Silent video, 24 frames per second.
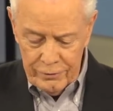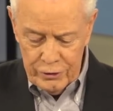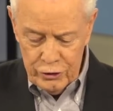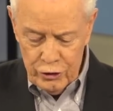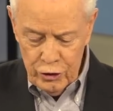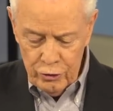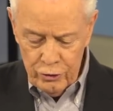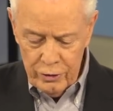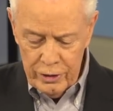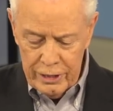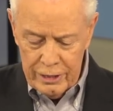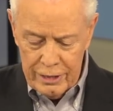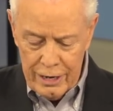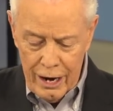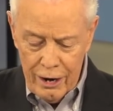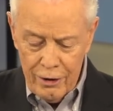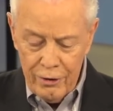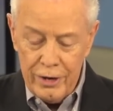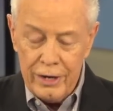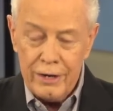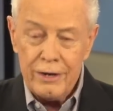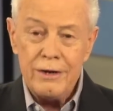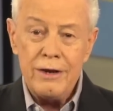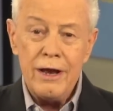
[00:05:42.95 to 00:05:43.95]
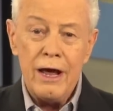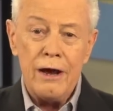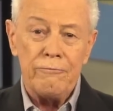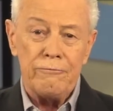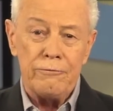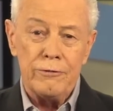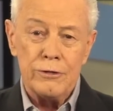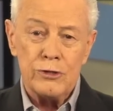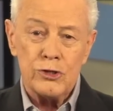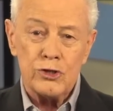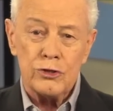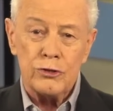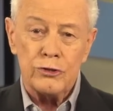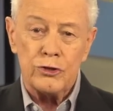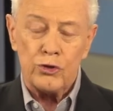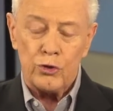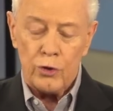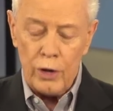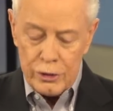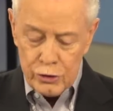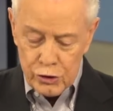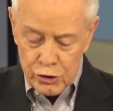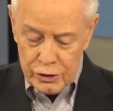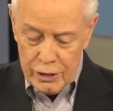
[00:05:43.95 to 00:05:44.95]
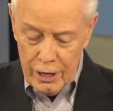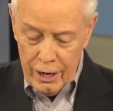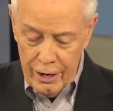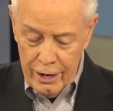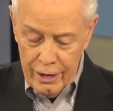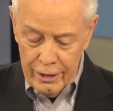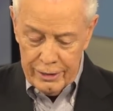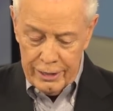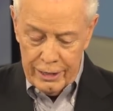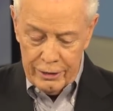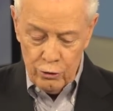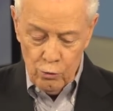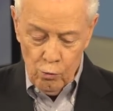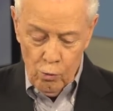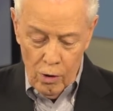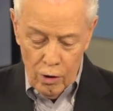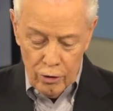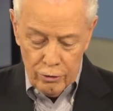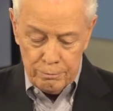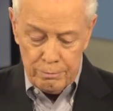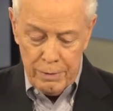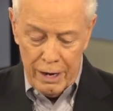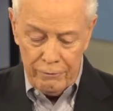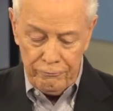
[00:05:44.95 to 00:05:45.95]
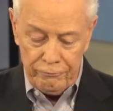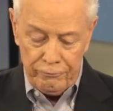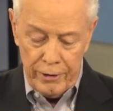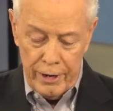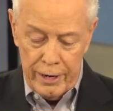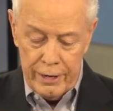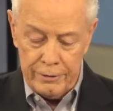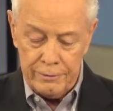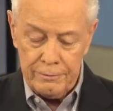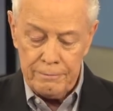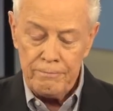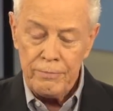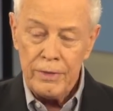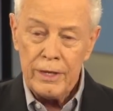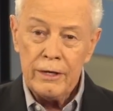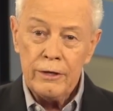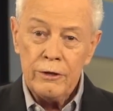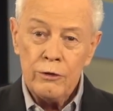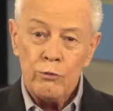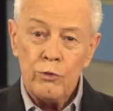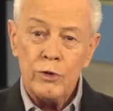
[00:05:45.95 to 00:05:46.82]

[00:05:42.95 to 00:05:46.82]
during our endeavors to trust God and to walk by faith,